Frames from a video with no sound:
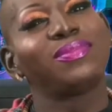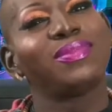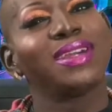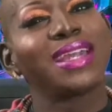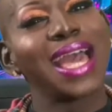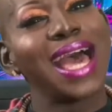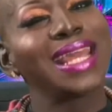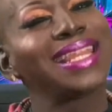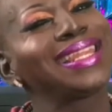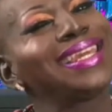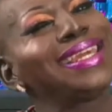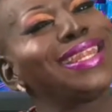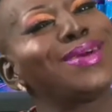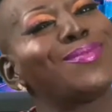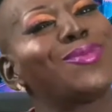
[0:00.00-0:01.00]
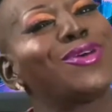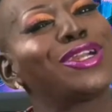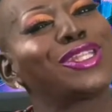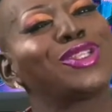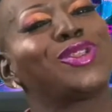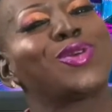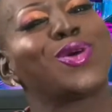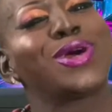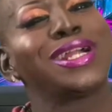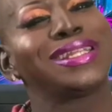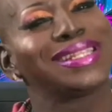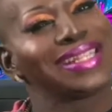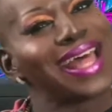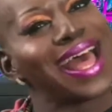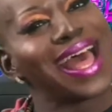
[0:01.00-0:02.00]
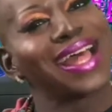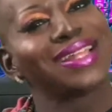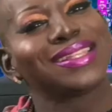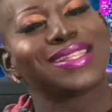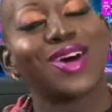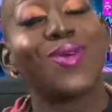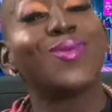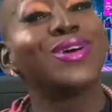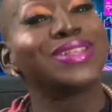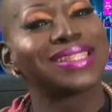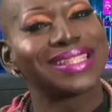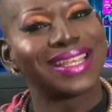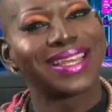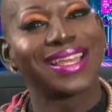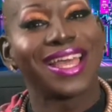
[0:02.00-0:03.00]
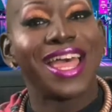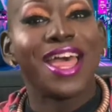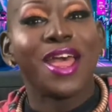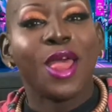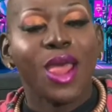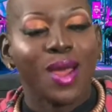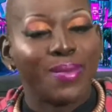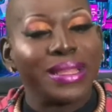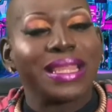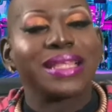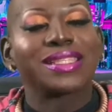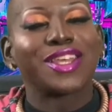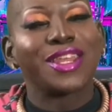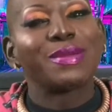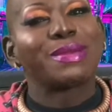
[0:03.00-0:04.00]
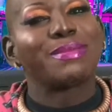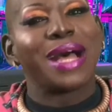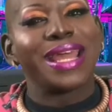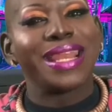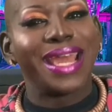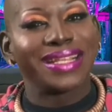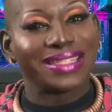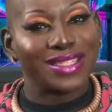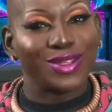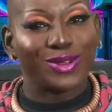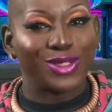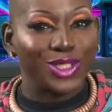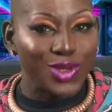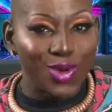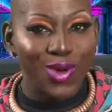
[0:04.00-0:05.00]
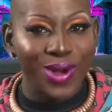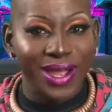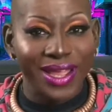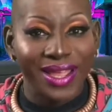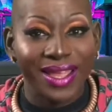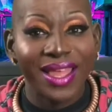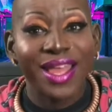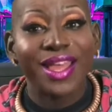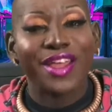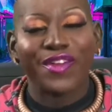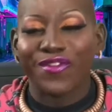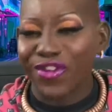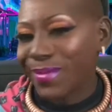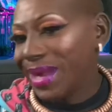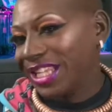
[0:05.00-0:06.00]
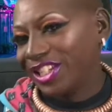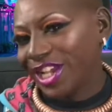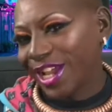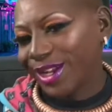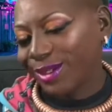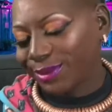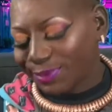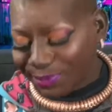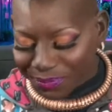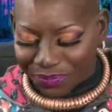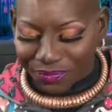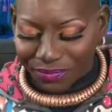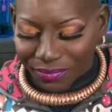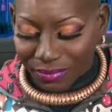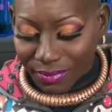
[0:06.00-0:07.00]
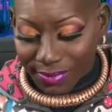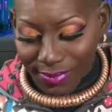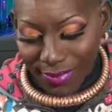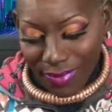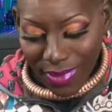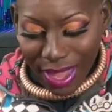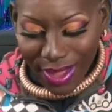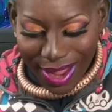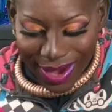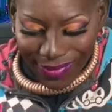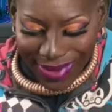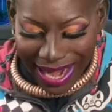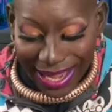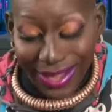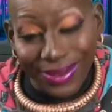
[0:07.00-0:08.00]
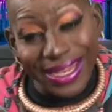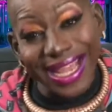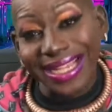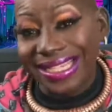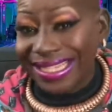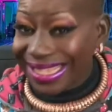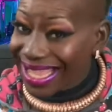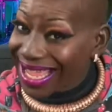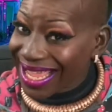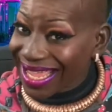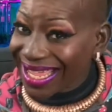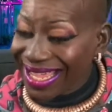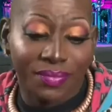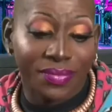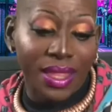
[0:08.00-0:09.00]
kind of leaning more towards that. So we'll see. But that's gonna be my next little toy for my channel. All right, next thing.